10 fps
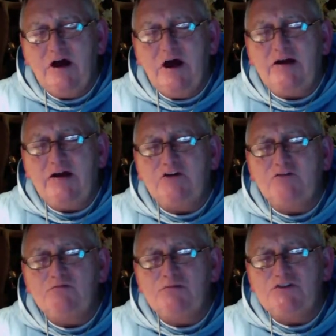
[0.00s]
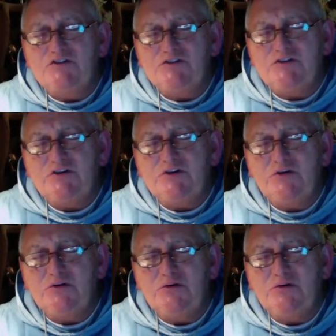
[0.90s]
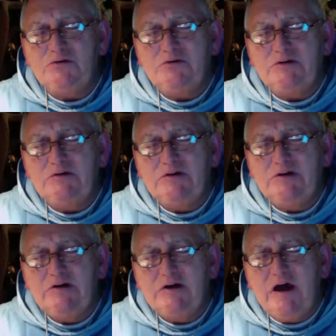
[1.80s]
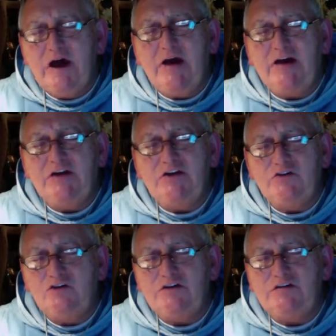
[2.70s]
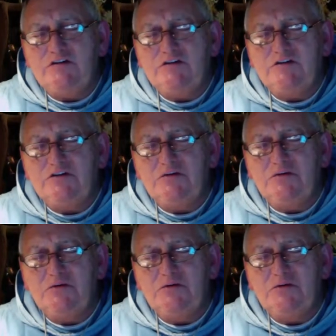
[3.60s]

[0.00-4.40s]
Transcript: I commissioned you. I anointed you.